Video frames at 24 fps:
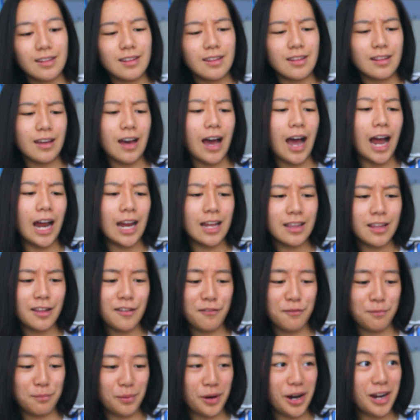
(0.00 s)
The I
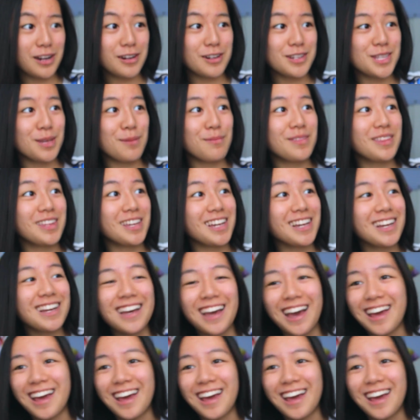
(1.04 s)
love bread or something?